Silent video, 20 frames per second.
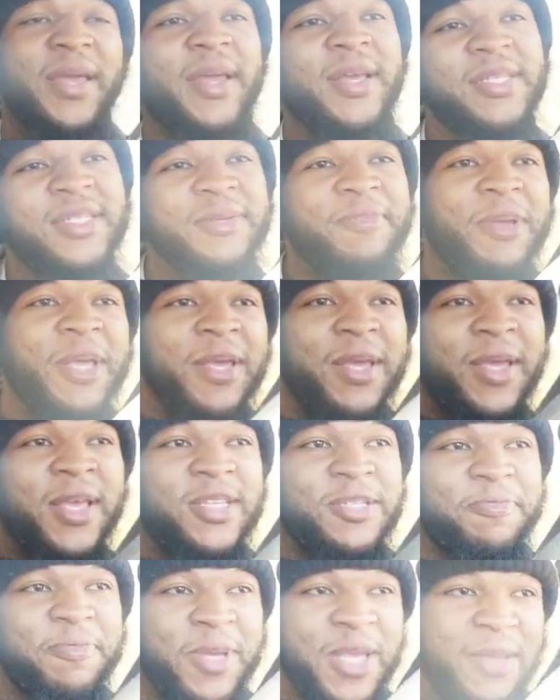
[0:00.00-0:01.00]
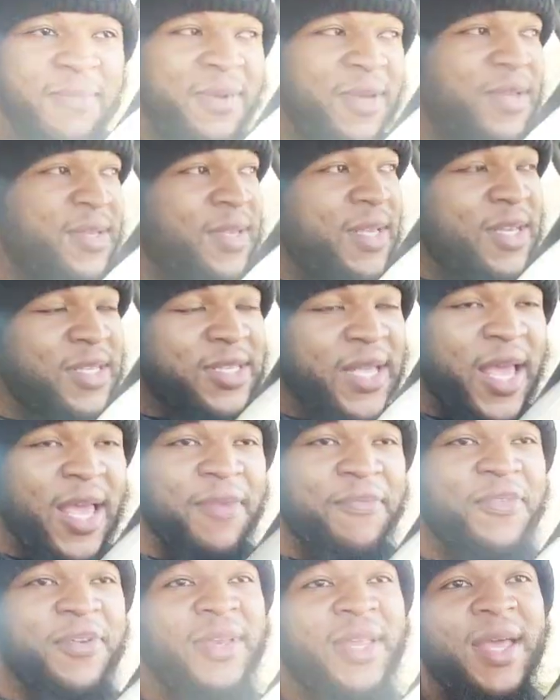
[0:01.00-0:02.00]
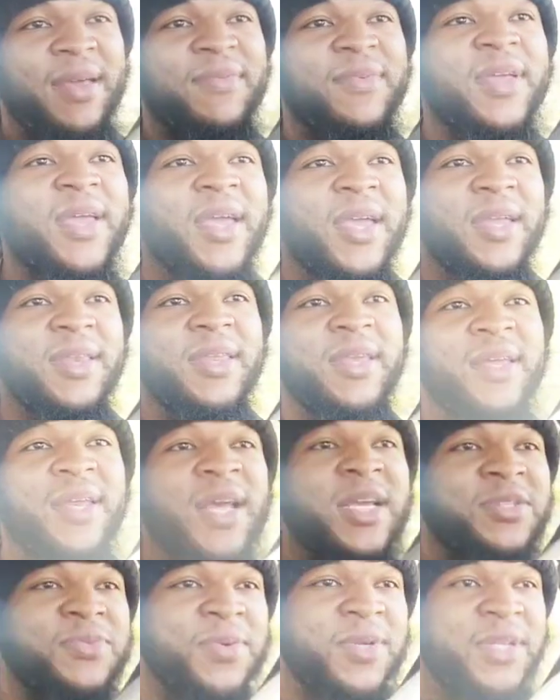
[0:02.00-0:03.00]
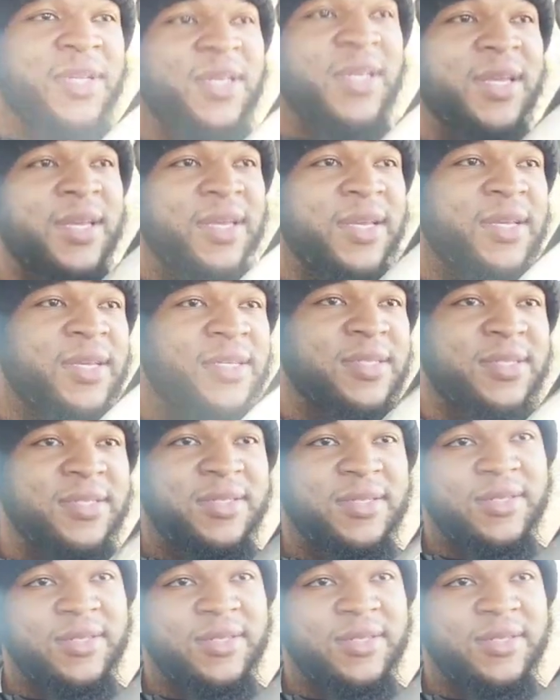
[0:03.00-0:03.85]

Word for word: His, his PB, his hate for Devin Haney, and that's what it is,